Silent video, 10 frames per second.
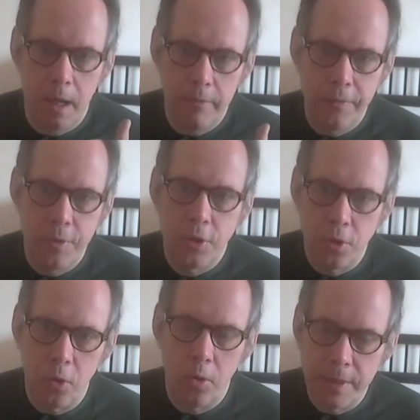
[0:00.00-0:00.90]
through the
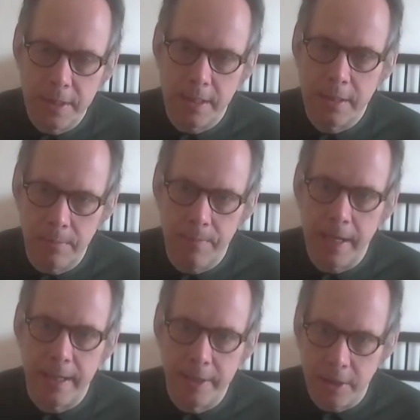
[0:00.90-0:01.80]
door into these
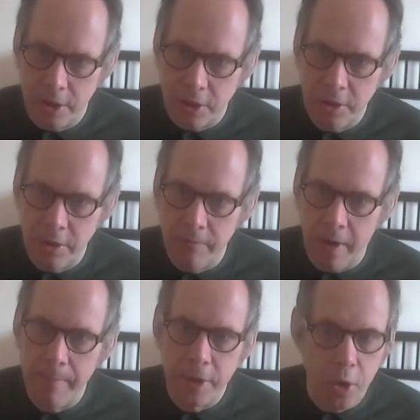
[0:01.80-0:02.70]
into this new
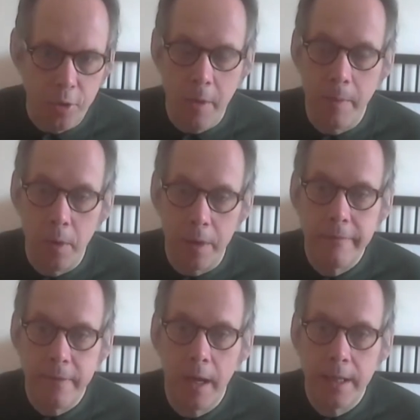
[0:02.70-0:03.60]
environment, not knowing what they
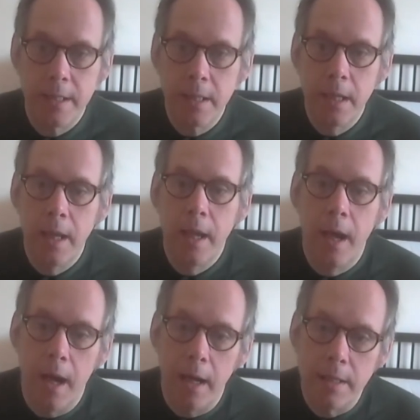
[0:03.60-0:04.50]
find.
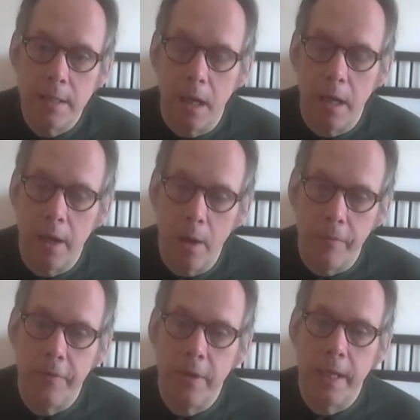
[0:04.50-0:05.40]
And
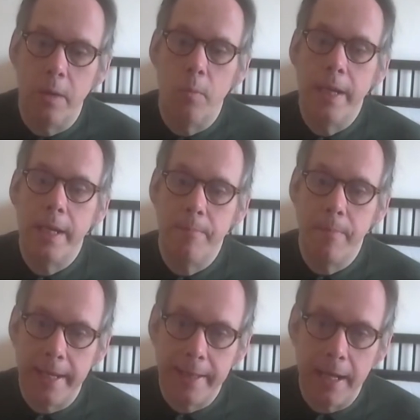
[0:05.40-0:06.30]
hopefully we can
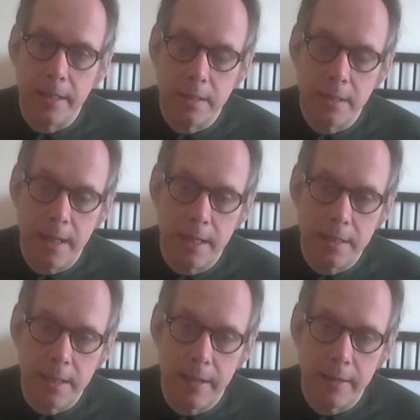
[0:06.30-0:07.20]
make that
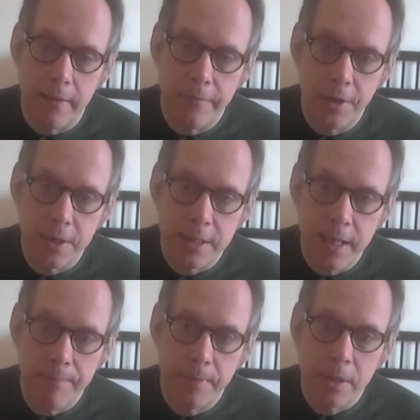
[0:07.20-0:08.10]
first
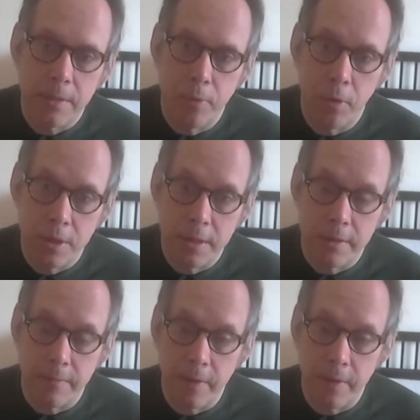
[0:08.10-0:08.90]
step as supporters,